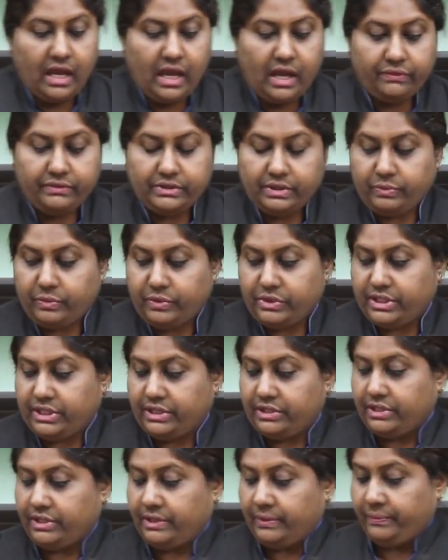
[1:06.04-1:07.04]
after
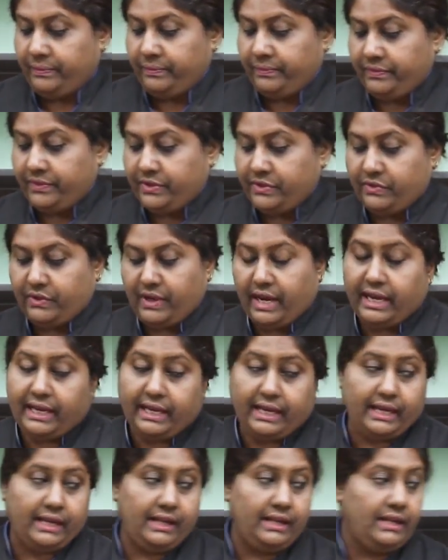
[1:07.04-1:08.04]
putting the dry
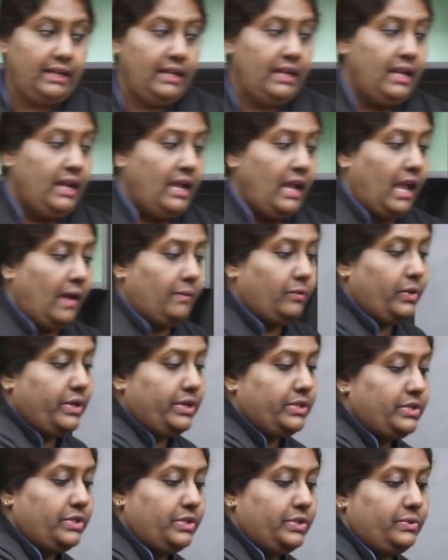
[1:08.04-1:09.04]
in. I'm
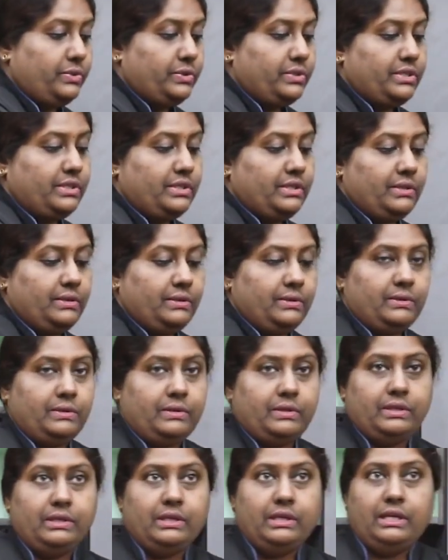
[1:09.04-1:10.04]
going to use
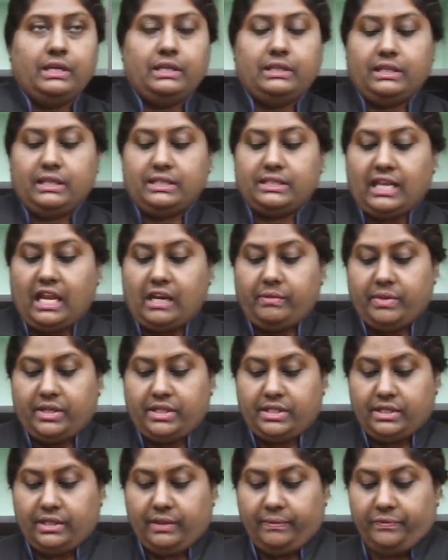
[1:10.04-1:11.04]
the stand
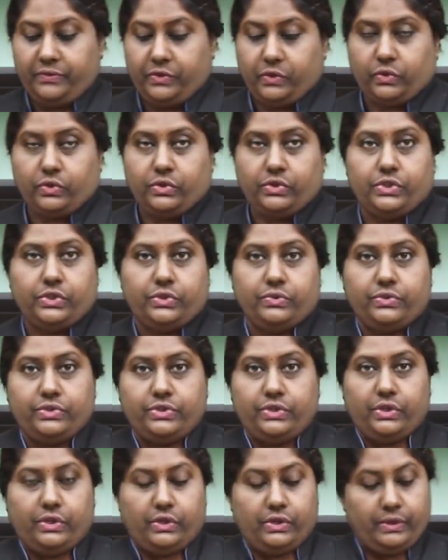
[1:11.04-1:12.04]
mixer. You could
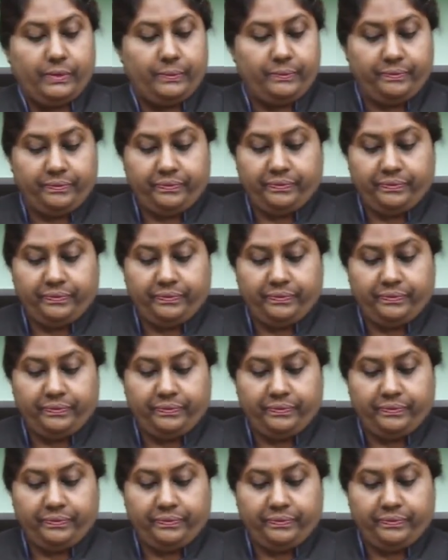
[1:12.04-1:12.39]
use your